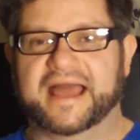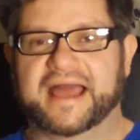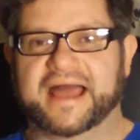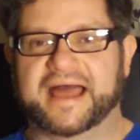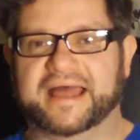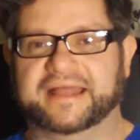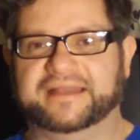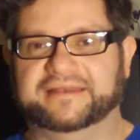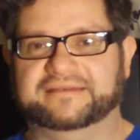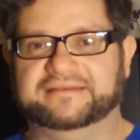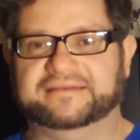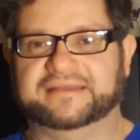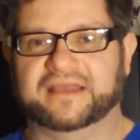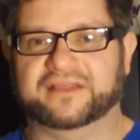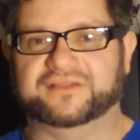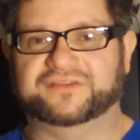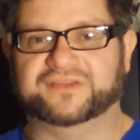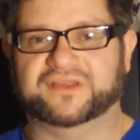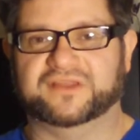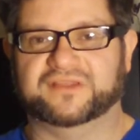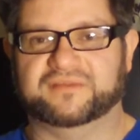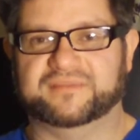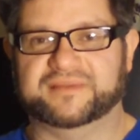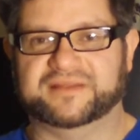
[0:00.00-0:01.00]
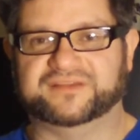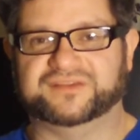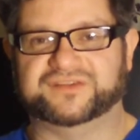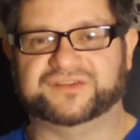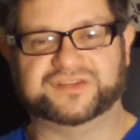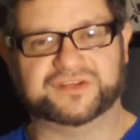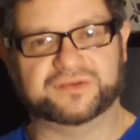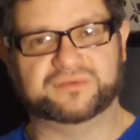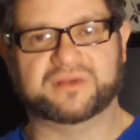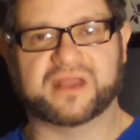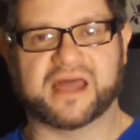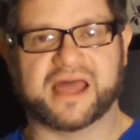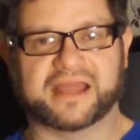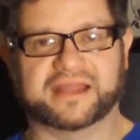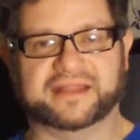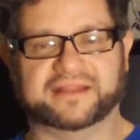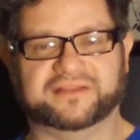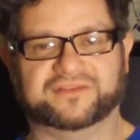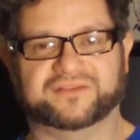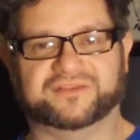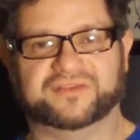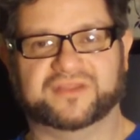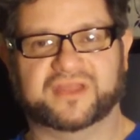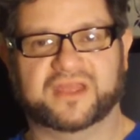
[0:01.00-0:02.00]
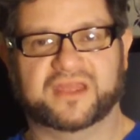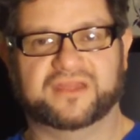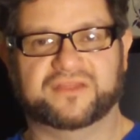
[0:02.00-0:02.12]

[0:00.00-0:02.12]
and turned them into two lines,